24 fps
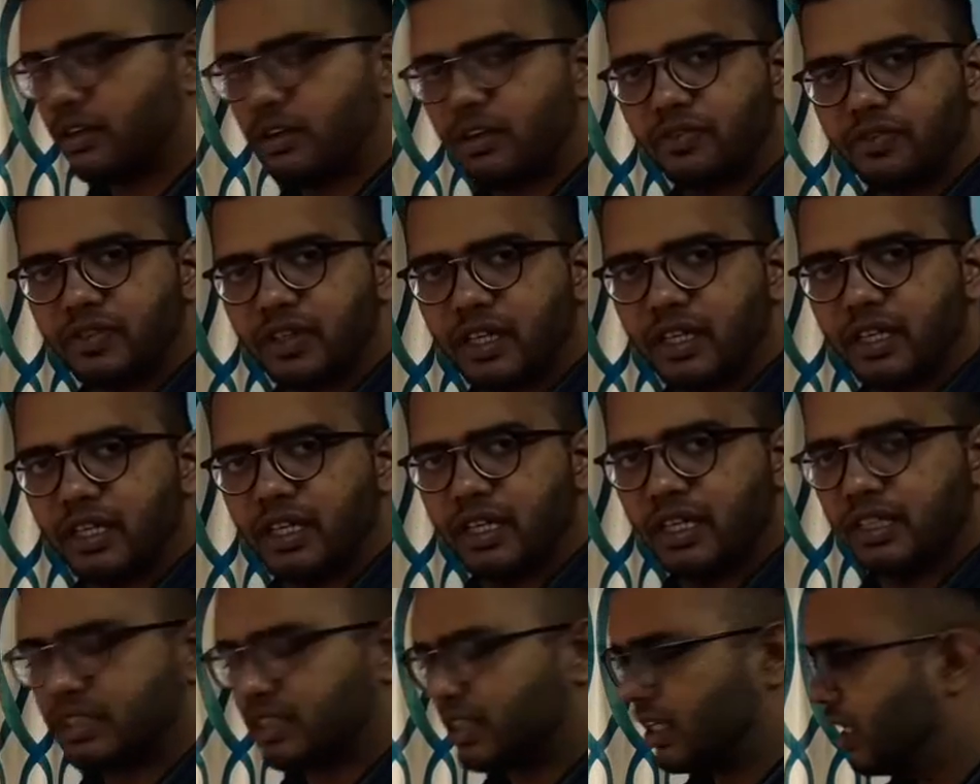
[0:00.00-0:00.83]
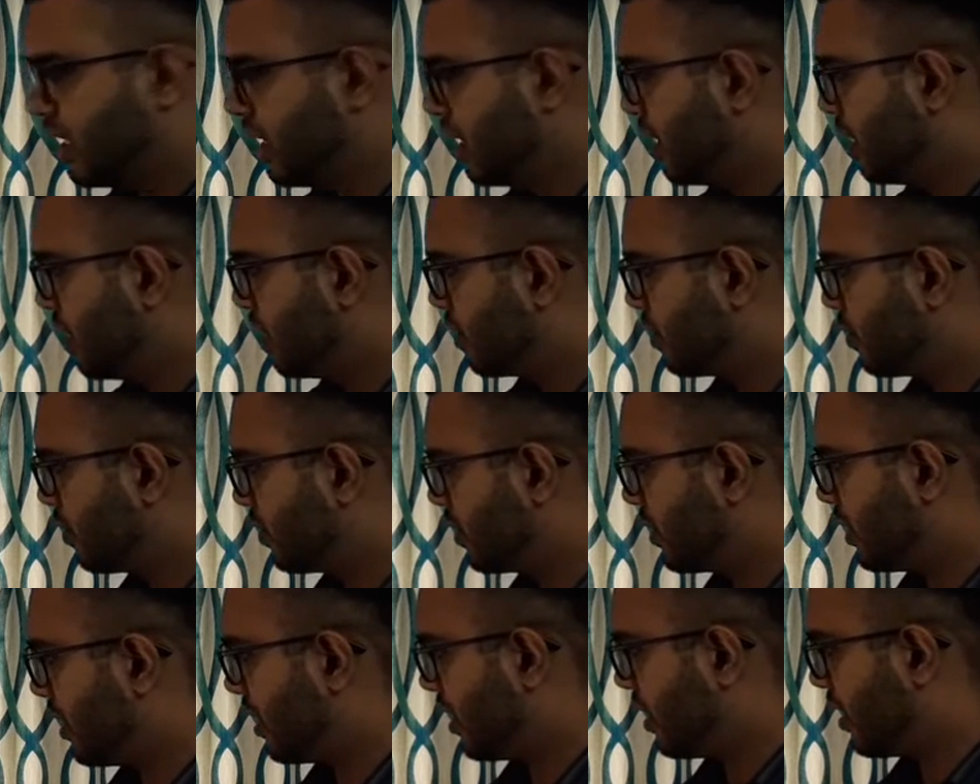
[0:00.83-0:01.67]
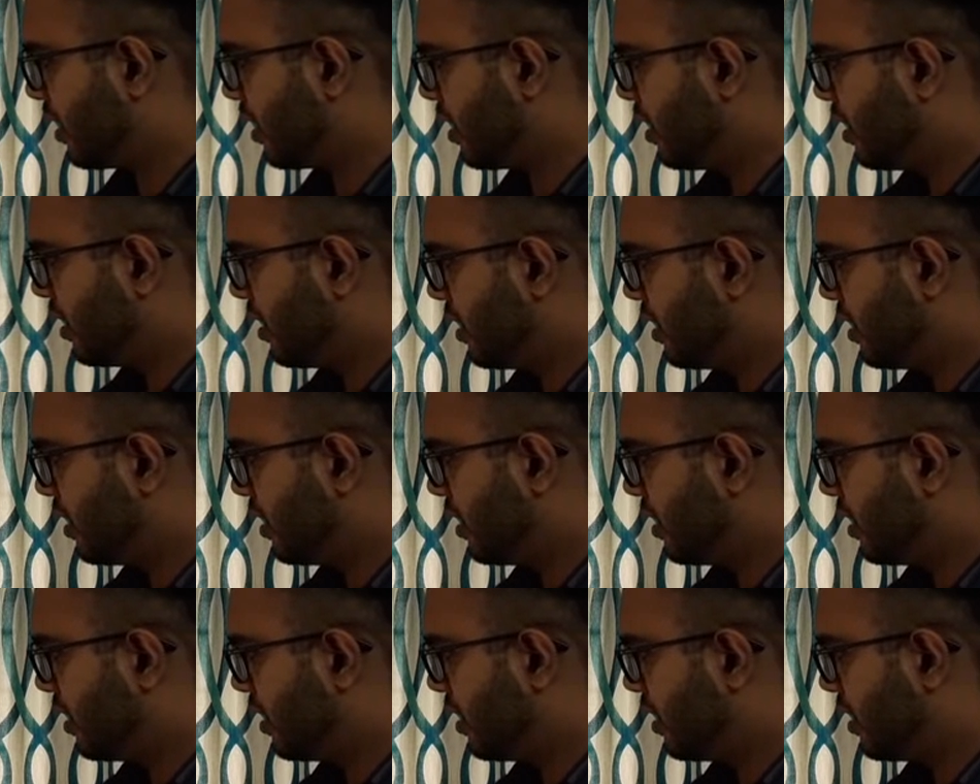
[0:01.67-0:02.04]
of the disc to the